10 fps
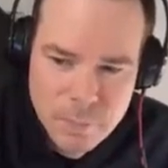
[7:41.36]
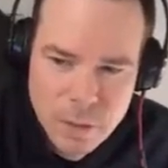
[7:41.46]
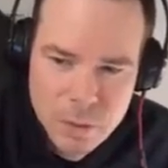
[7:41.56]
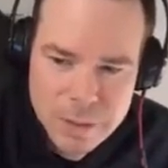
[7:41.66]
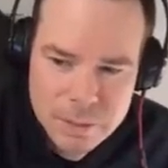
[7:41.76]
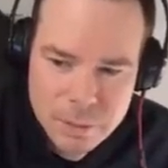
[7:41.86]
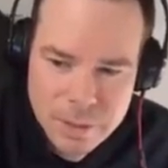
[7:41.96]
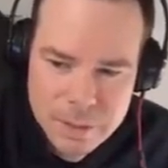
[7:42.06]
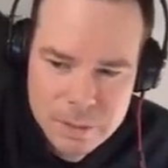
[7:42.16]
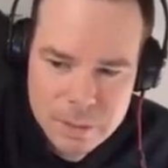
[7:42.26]
Okay, so
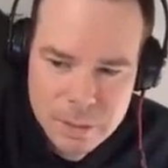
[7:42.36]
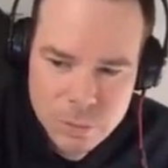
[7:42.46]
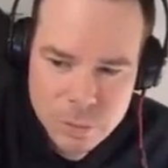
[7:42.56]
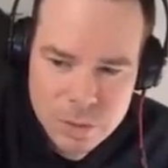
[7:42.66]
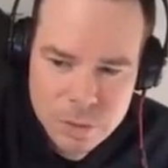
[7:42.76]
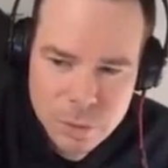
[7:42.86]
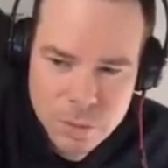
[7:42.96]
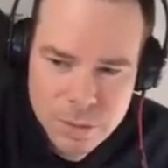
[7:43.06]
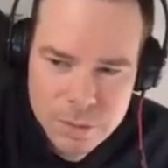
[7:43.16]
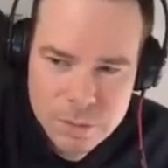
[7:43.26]
let's restore
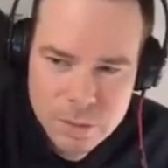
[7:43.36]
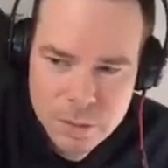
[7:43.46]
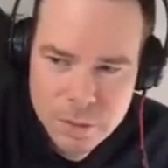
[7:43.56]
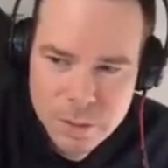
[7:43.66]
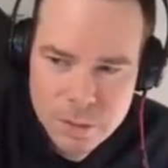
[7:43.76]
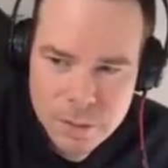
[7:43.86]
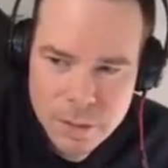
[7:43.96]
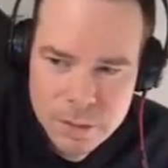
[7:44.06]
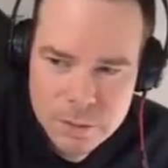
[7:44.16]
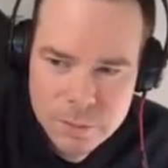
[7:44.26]
this and look at the
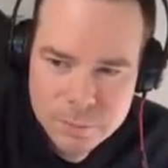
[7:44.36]
next.